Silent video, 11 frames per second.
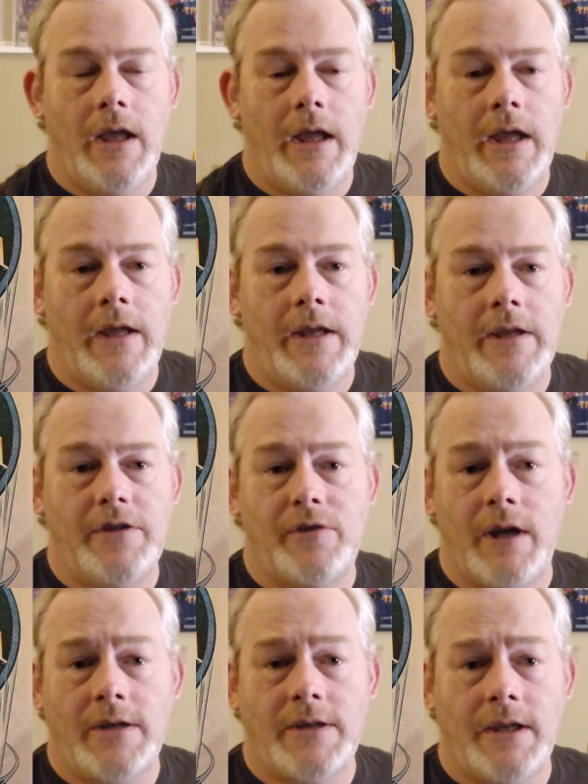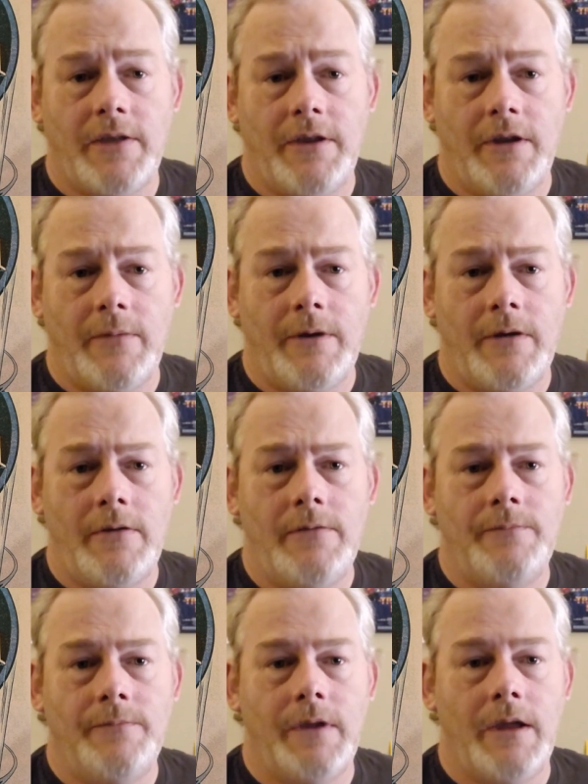"And He Strikes Like a Thunderball,"
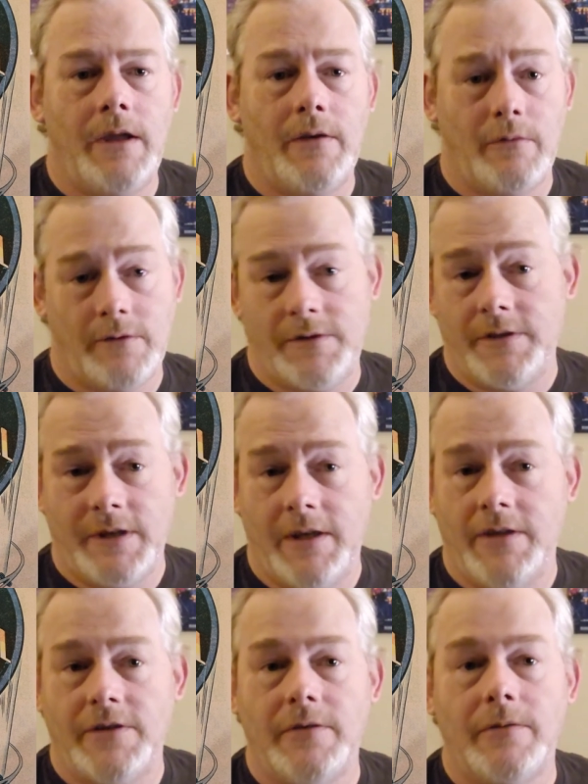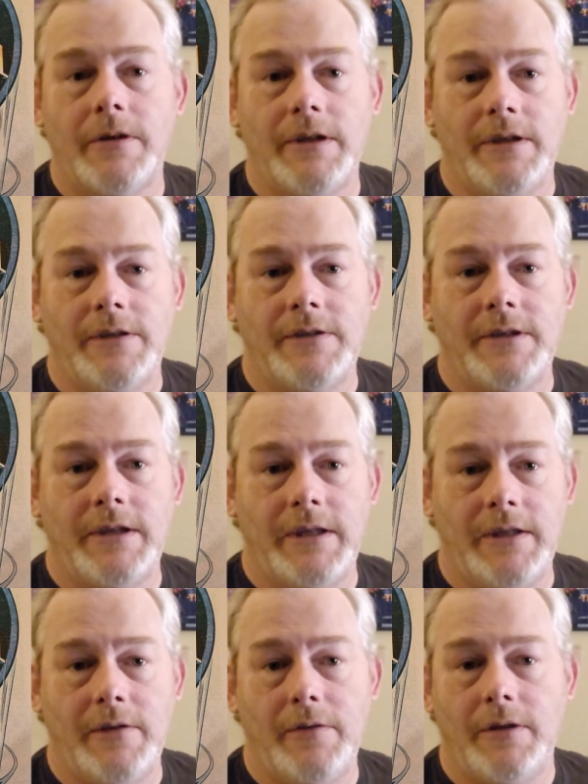and of course, the second story is "The
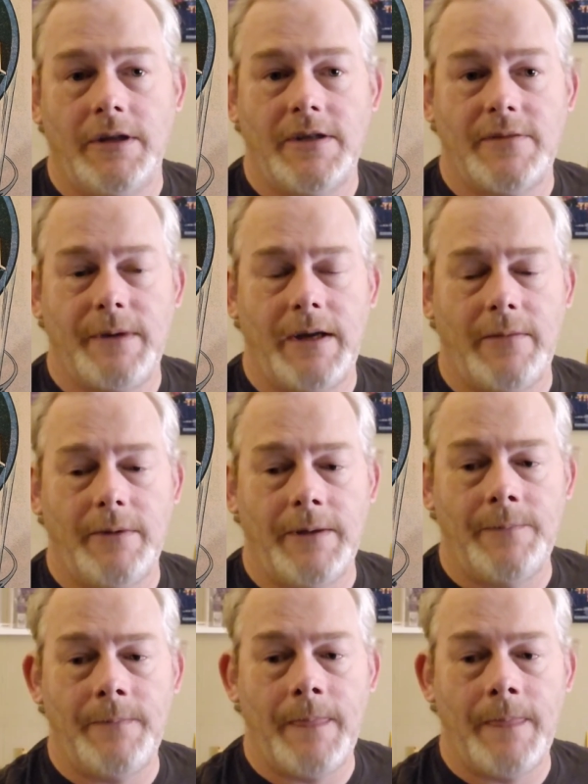Kid Who Collects Spider-Man."